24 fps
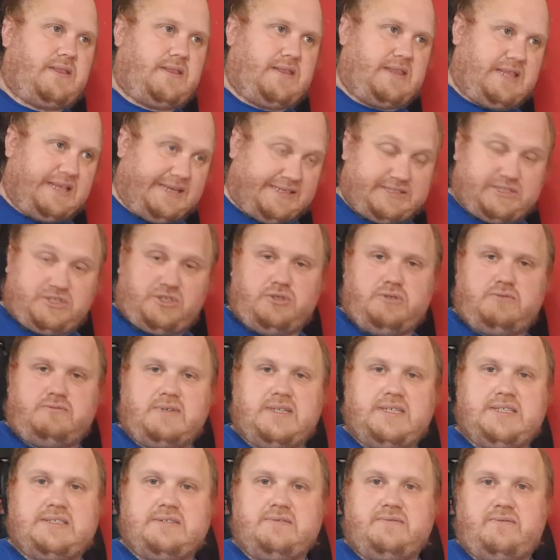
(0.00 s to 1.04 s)
There's a good
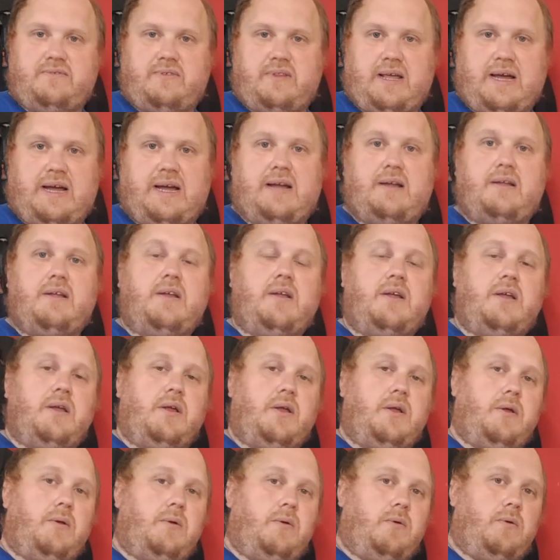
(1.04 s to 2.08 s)
reason for
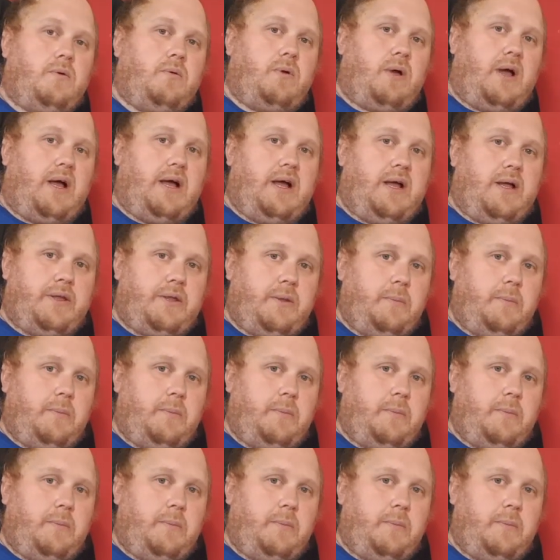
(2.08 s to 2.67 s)
that.